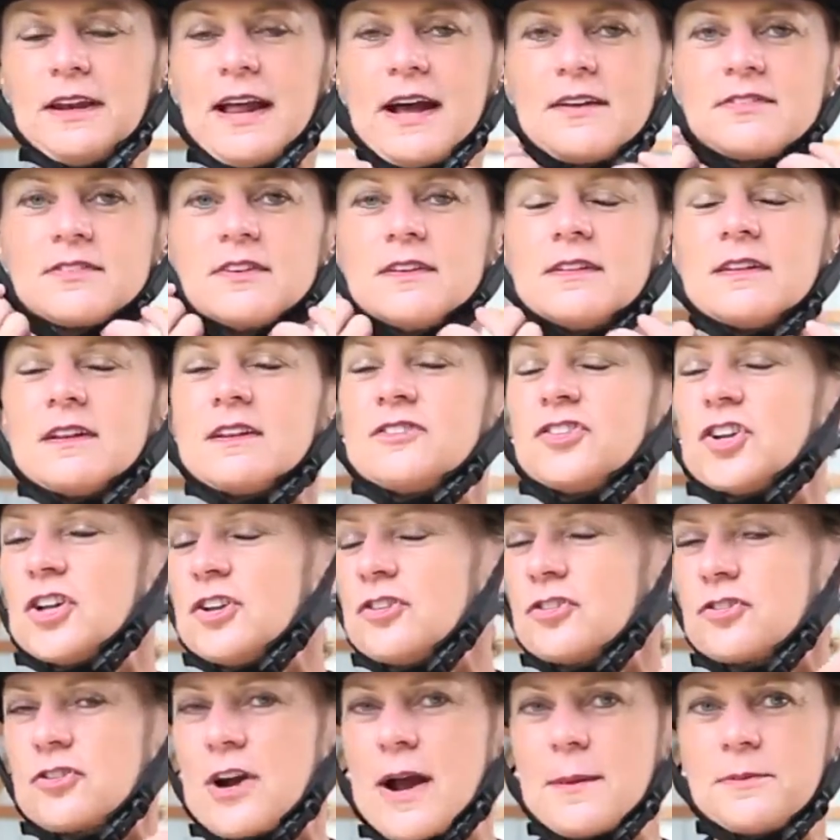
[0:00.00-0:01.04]
lesson, the
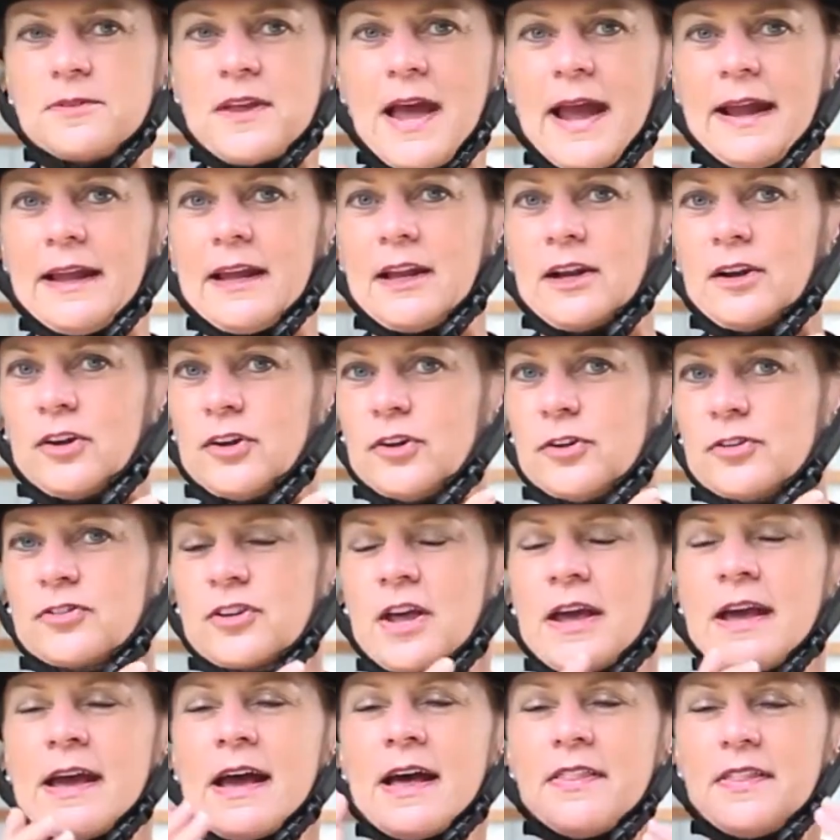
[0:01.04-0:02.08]
chin strap's hanging loose.